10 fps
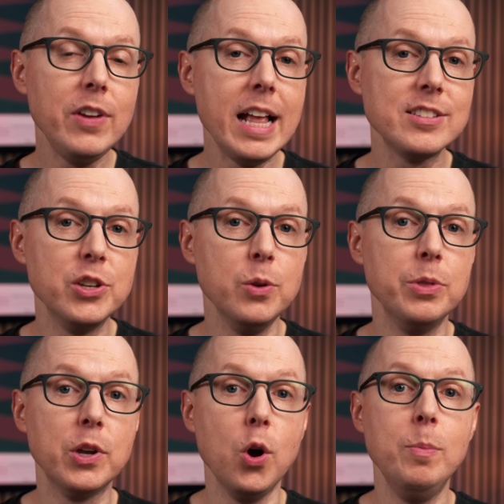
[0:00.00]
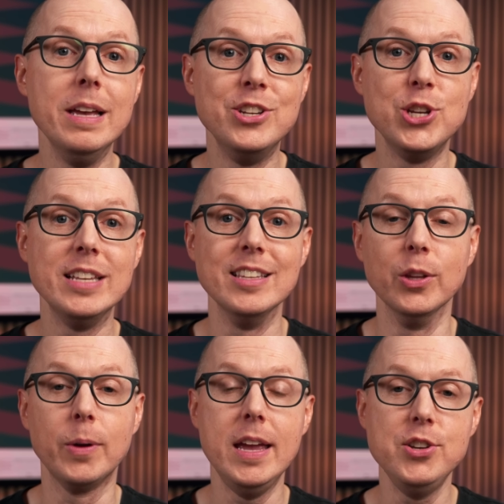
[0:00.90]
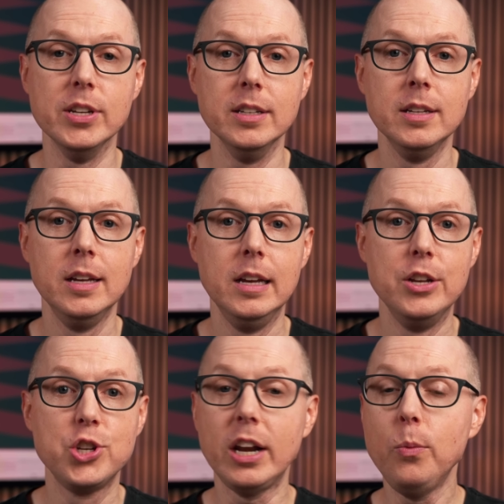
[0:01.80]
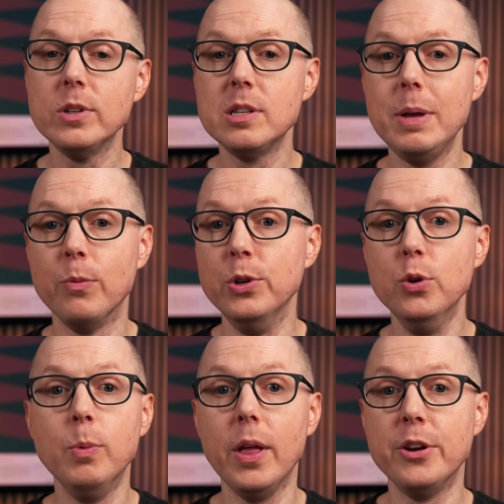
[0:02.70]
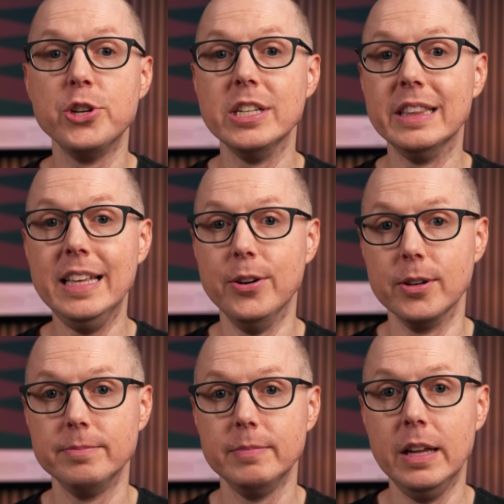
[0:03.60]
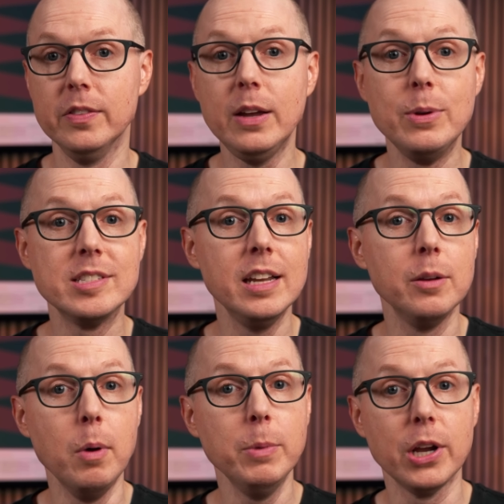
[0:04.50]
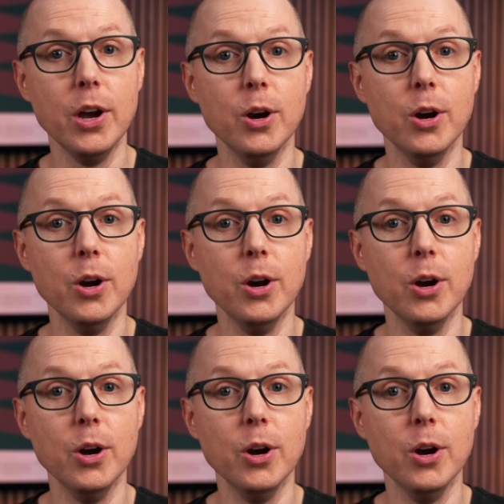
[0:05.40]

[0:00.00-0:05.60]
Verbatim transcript: a lot of it has to do with the Gobi adjacent location. China wants to be a renewable energy leader, and like we said in a moment